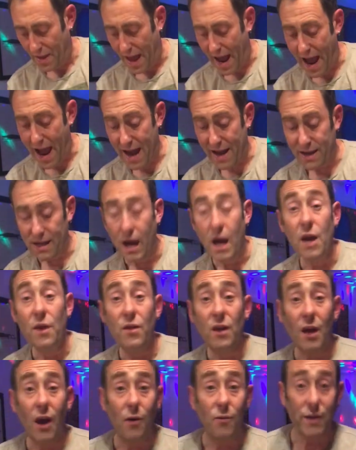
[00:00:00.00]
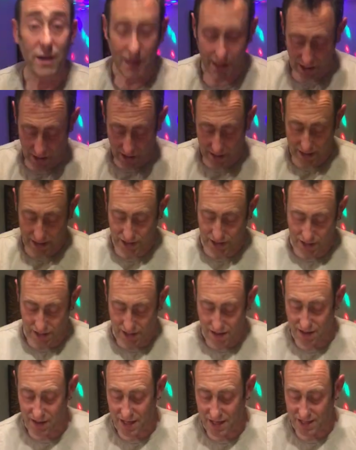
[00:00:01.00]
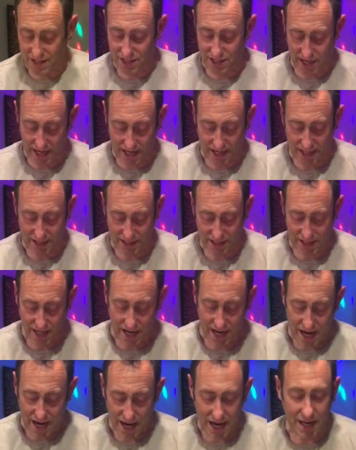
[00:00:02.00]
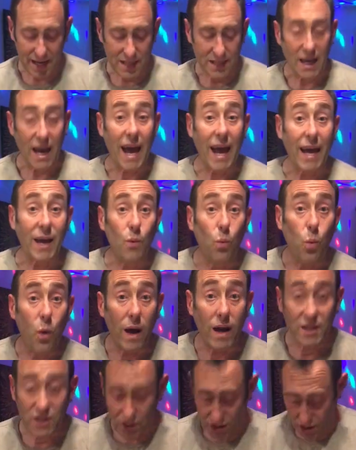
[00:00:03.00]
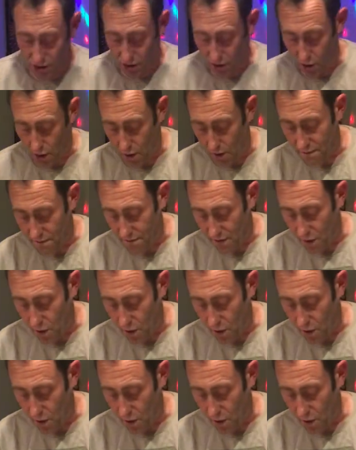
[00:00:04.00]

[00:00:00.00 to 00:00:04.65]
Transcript: And the only garnish this takes is a wedge of